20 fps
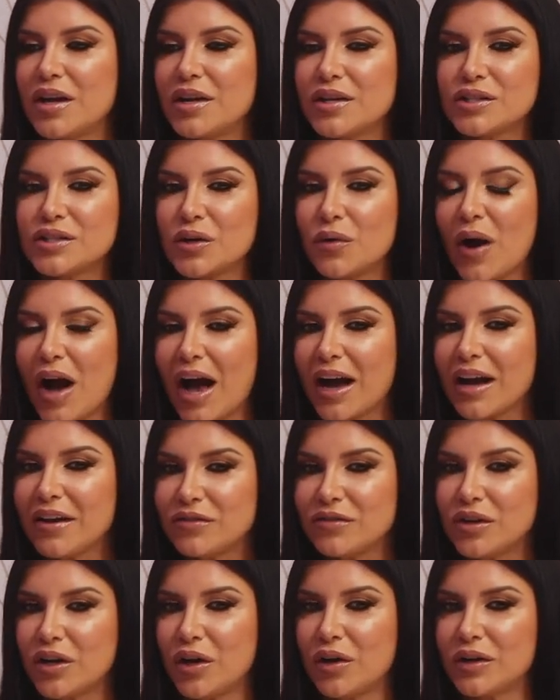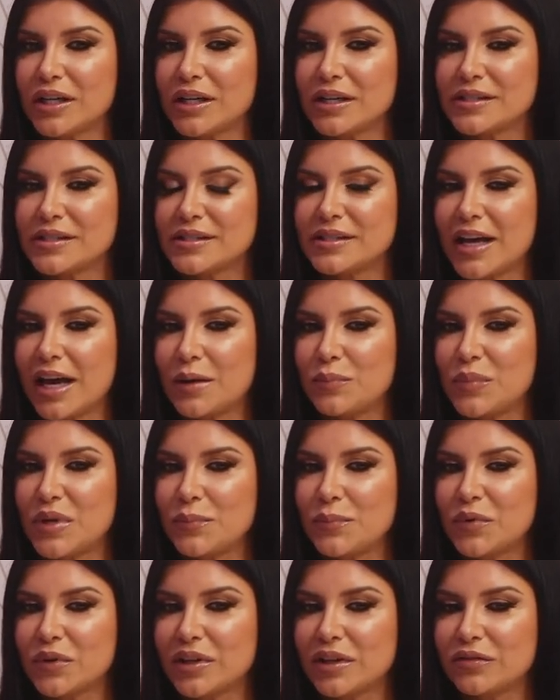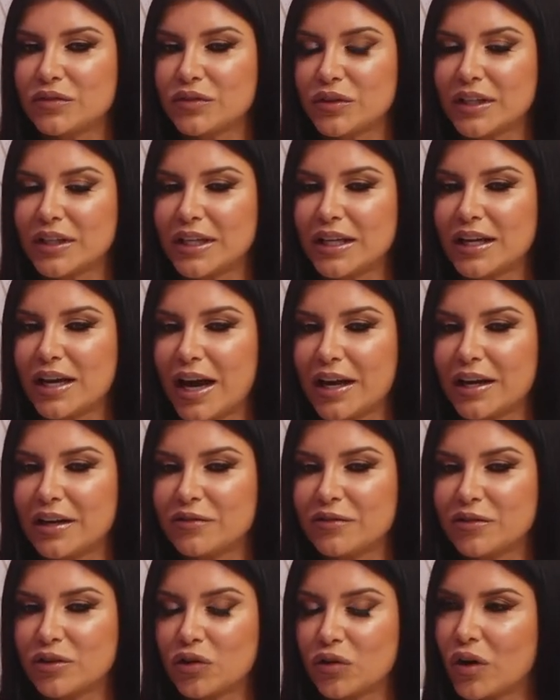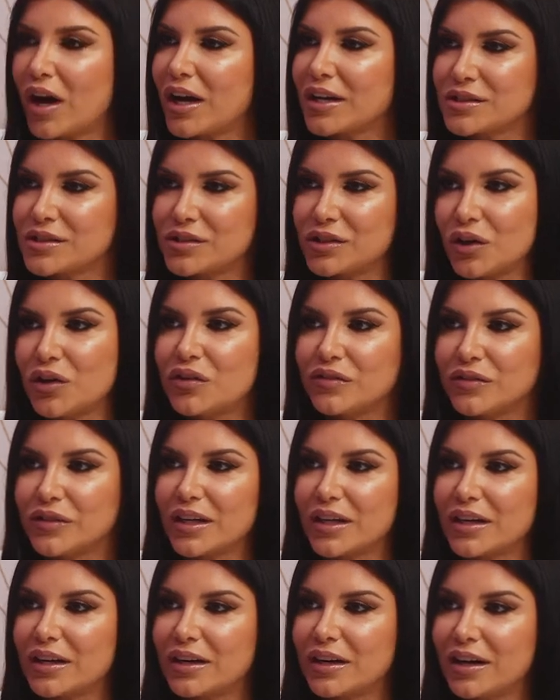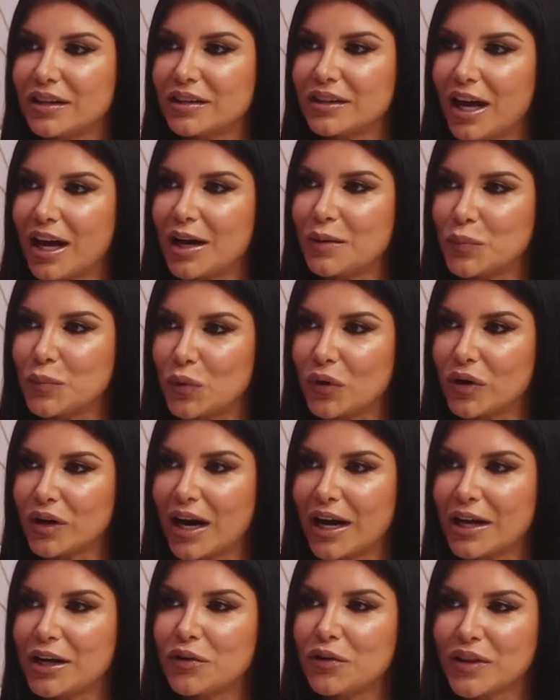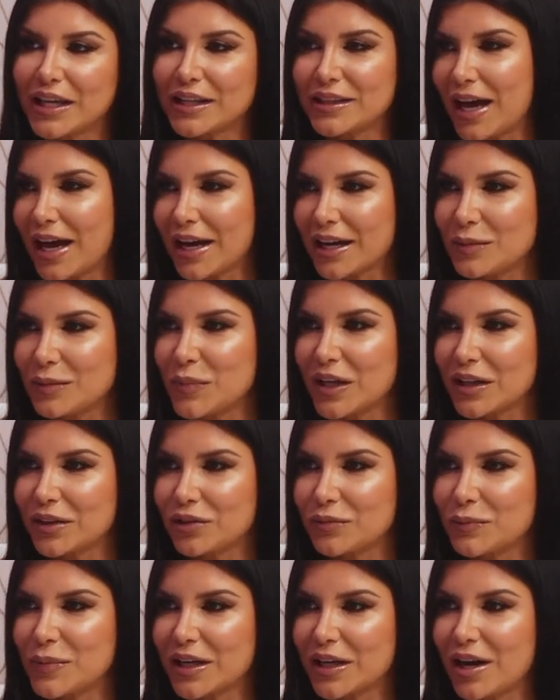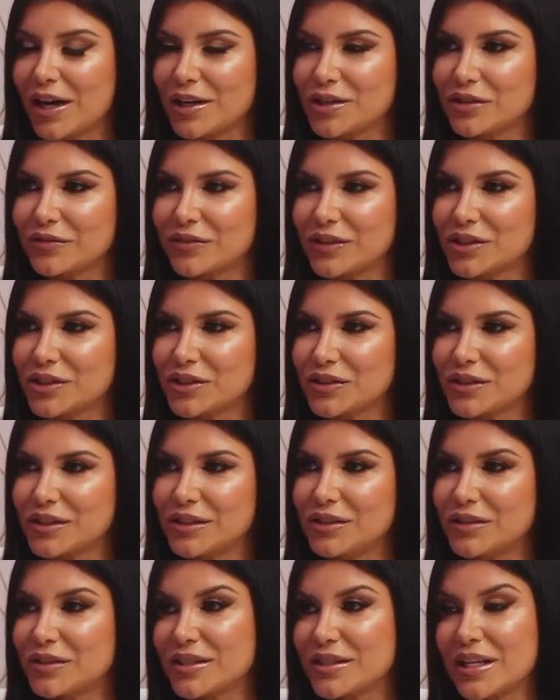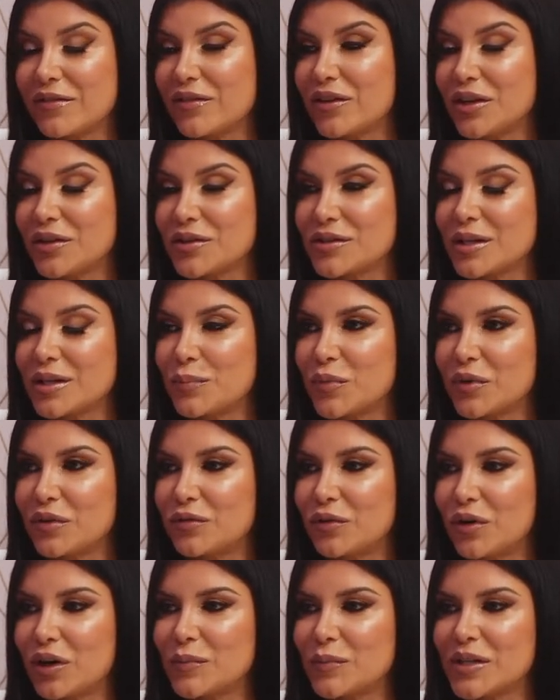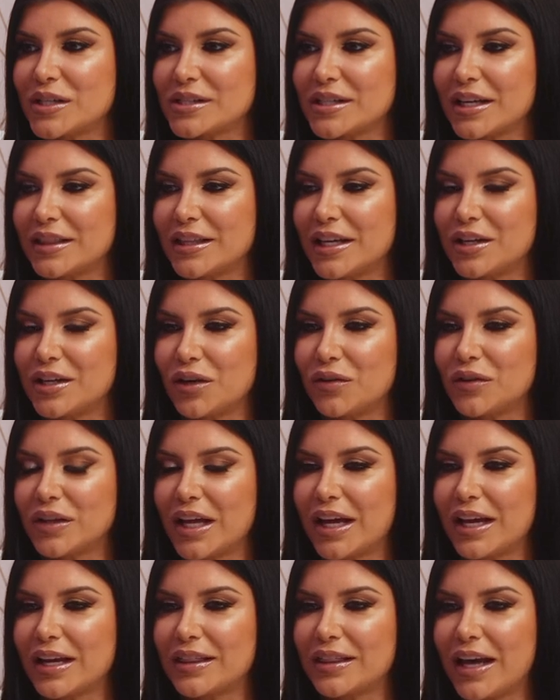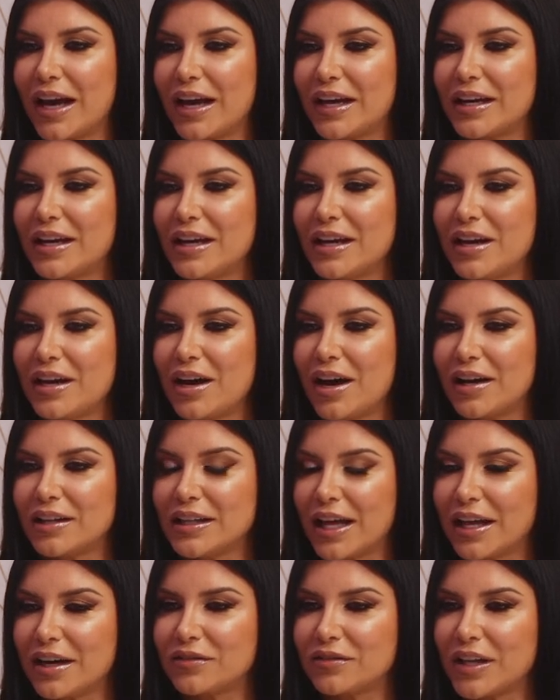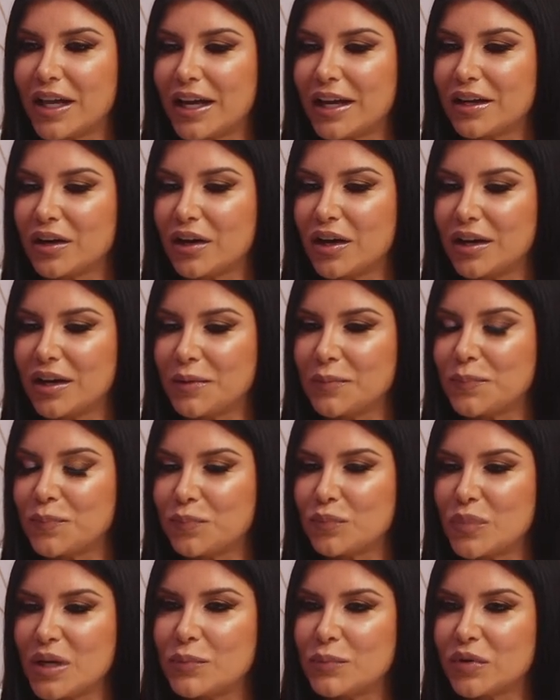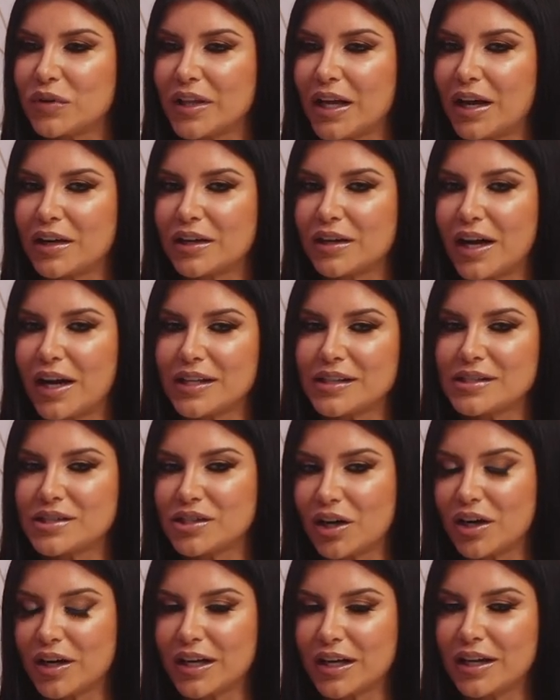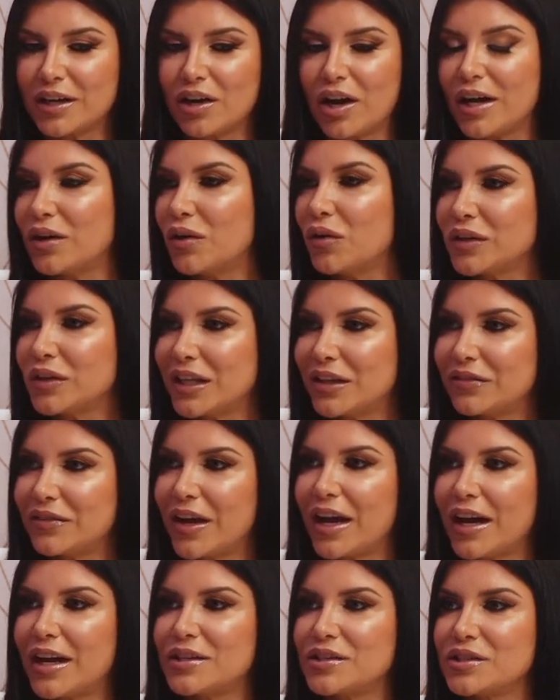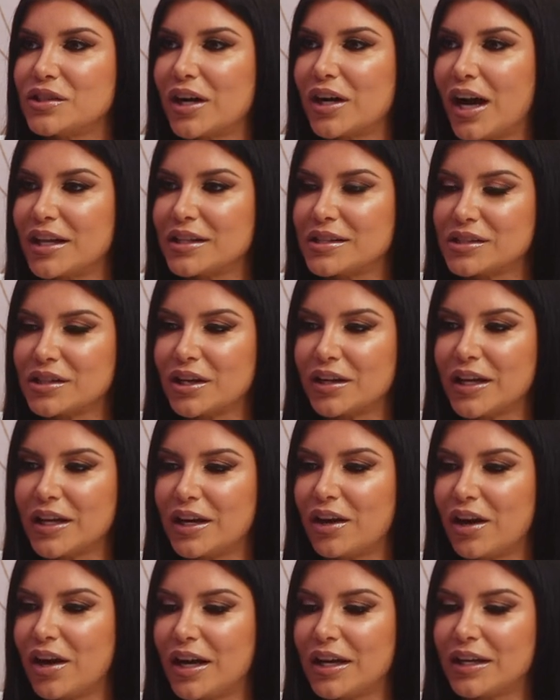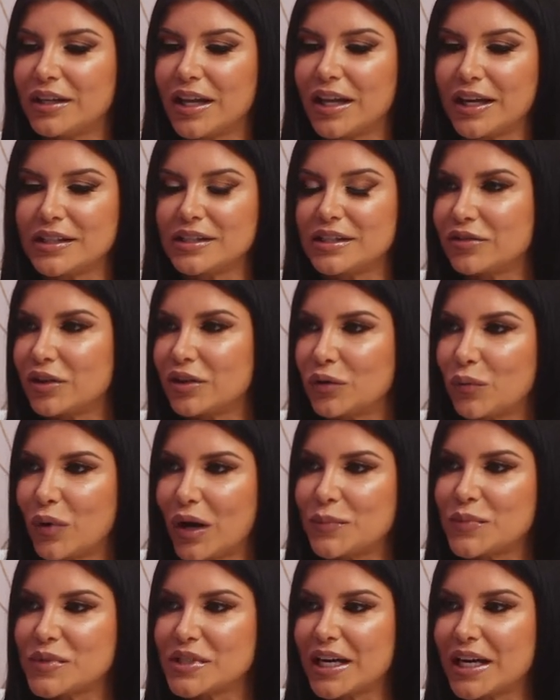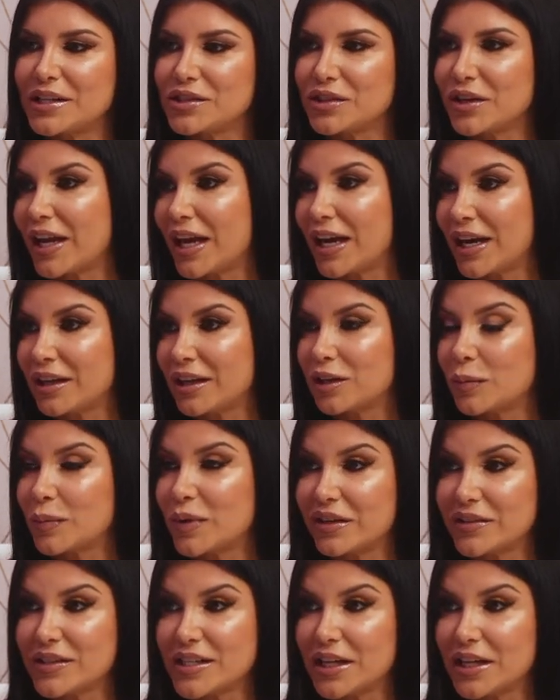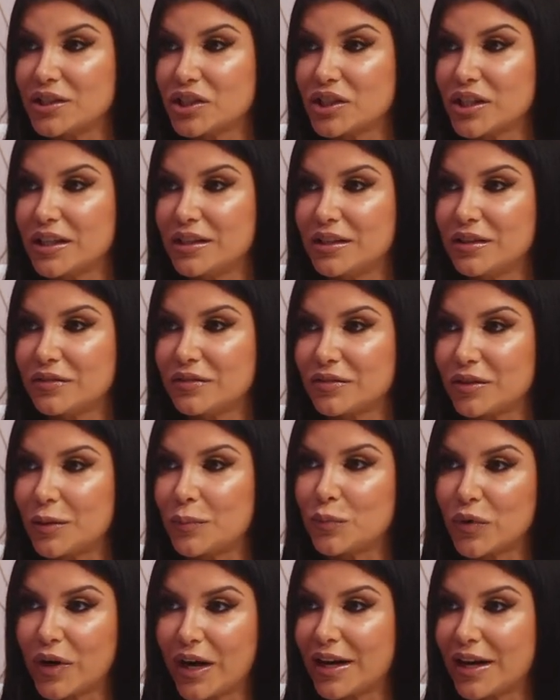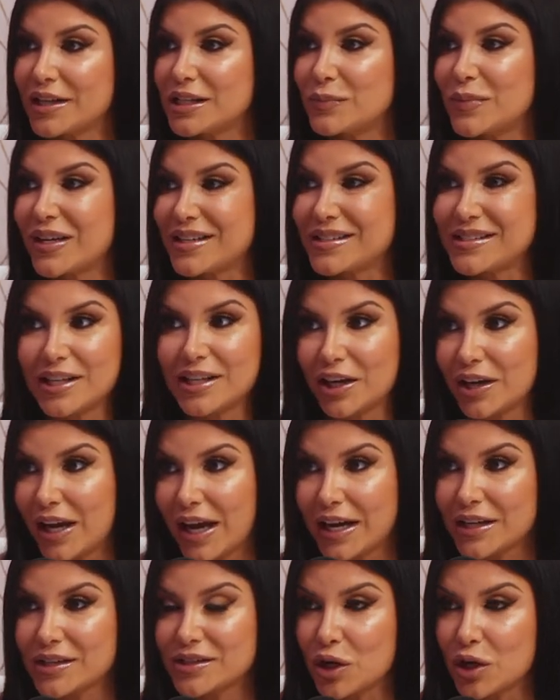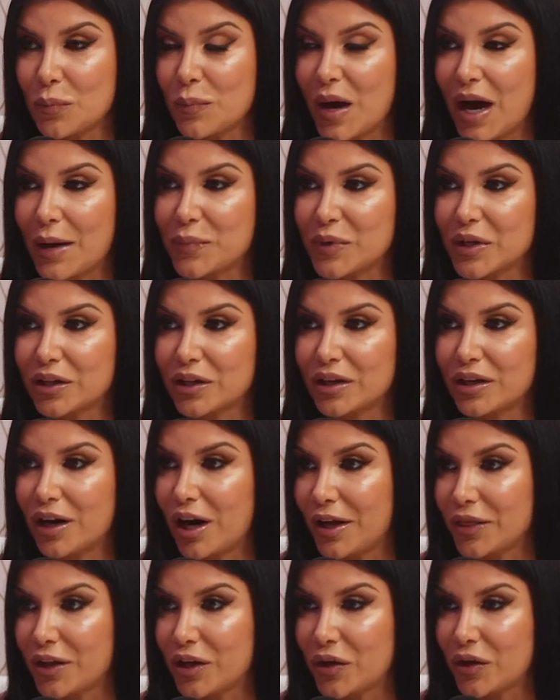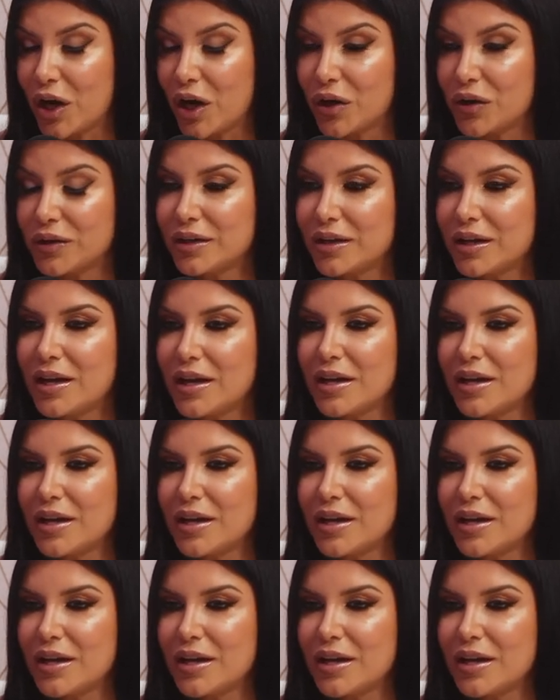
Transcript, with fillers: So I've noticed that people have really kind of crossed over a lot more. I know like that can be a little bit controversial too, because I even know some performers like they don't like that a lot of like um, people that got started on OnlyFans or got started on like different websites are getting a little bit of attention from brands because they're getting so popular on their own.